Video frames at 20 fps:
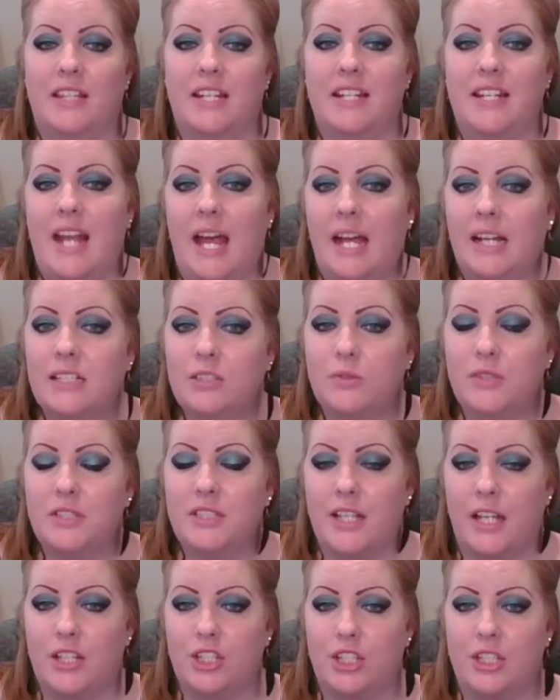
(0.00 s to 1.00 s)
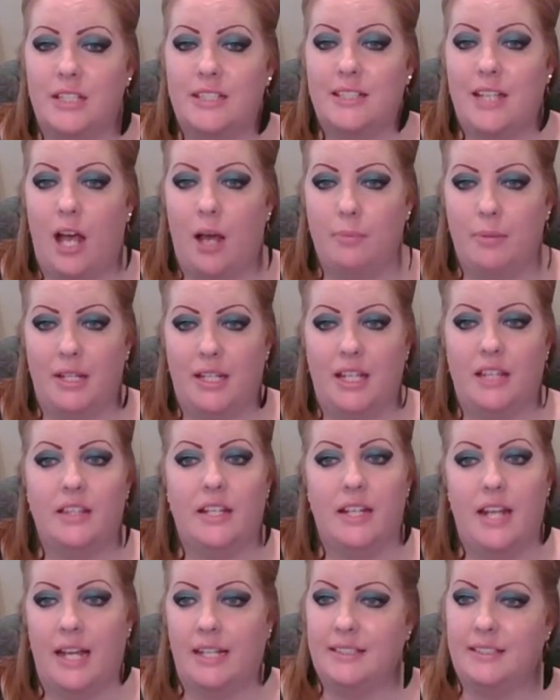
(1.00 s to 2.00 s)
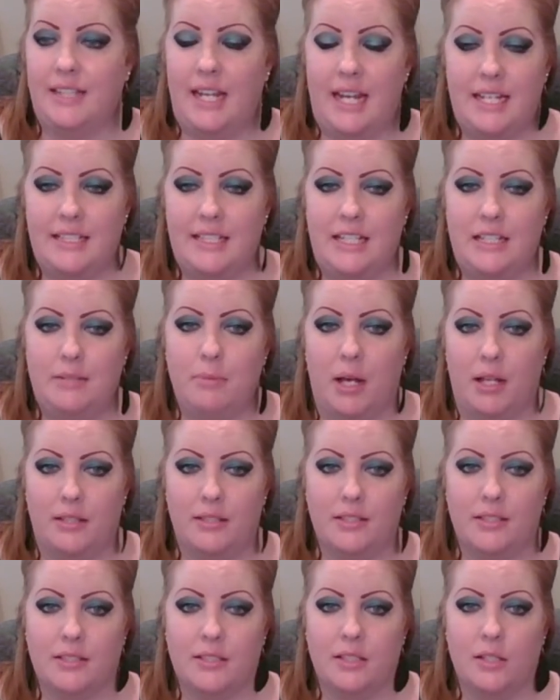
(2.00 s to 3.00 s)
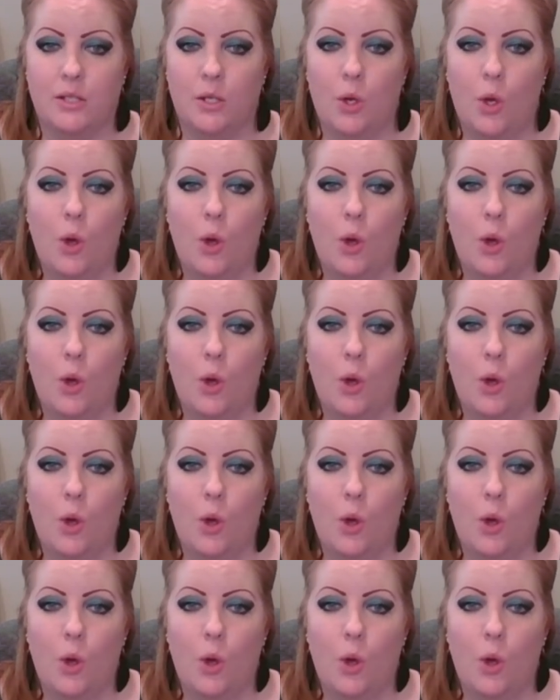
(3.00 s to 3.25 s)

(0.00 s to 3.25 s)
the next recession is coming in the next 18 months.